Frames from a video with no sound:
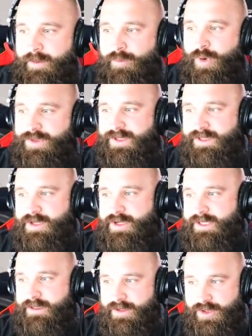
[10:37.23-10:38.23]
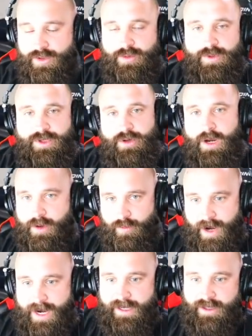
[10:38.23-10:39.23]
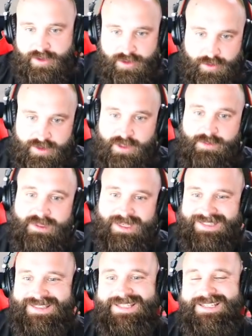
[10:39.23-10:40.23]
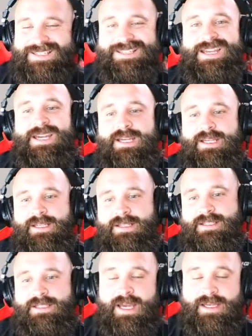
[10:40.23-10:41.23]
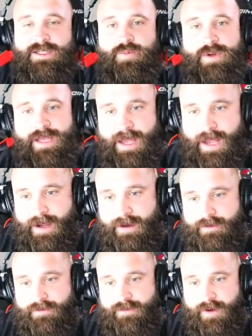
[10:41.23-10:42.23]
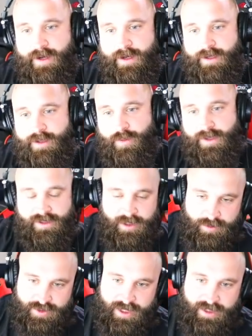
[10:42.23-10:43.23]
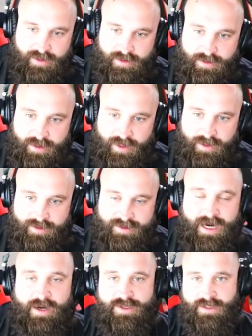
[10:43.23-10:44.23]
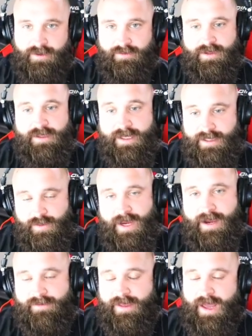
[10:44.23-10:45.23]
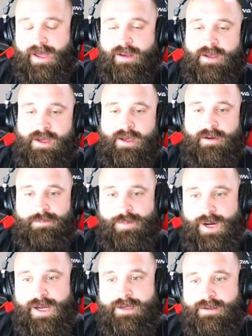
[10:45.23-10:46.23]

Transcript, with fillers: one thing that you can do when you're out riding and you're doing something like this is yes, we have, uh, you want to double check uh, the tires and everything. Yes, we have that. But